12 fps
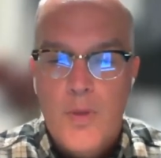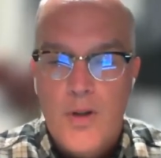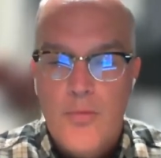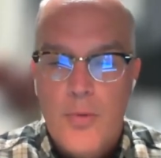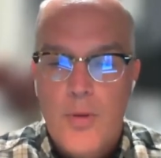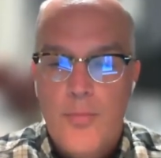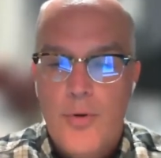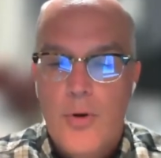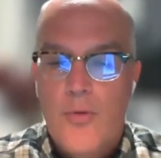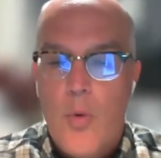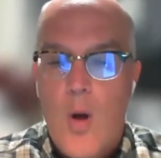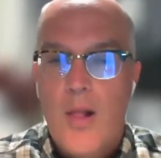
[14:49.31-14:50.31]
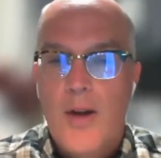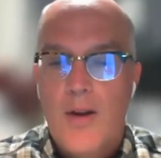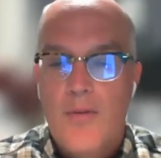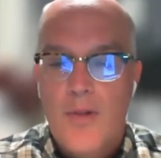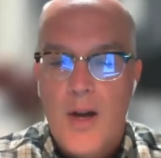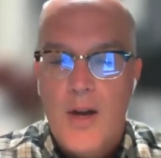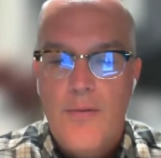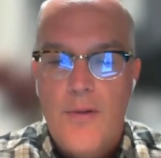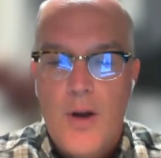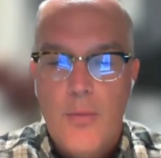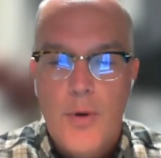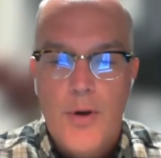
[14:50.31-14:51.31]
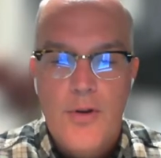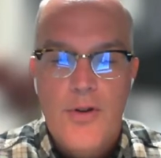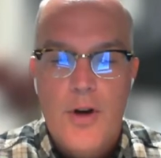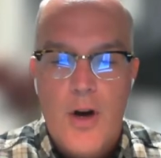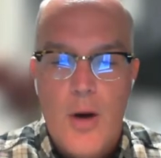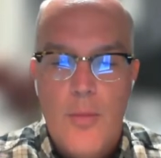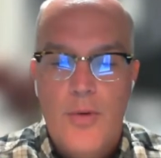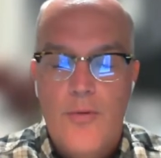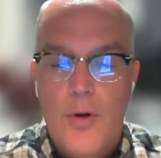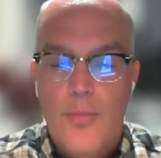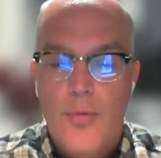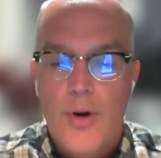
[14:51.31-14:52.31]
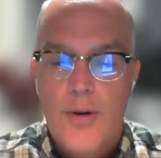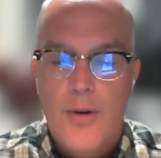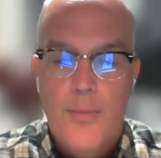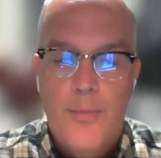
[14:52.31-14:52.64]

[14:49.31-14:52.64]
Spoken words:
This will improve quality of life and reduce our carbon footprint.